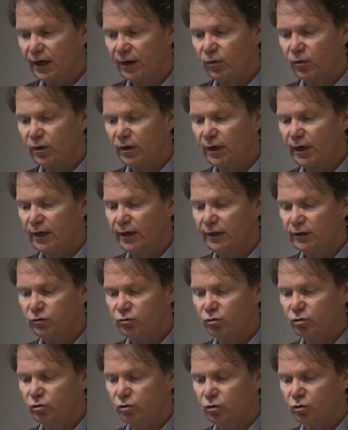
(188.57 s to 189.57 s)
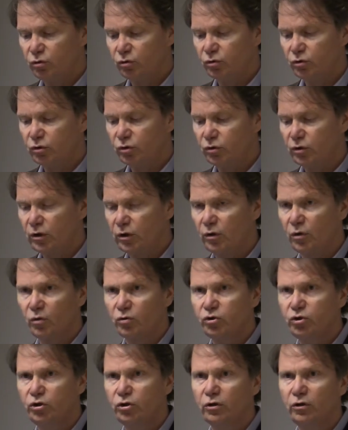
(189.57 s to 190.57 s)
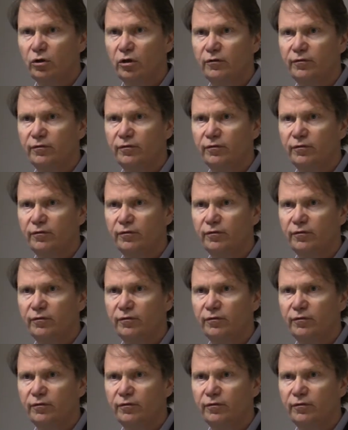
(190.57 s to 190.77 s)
I want to introduce the notion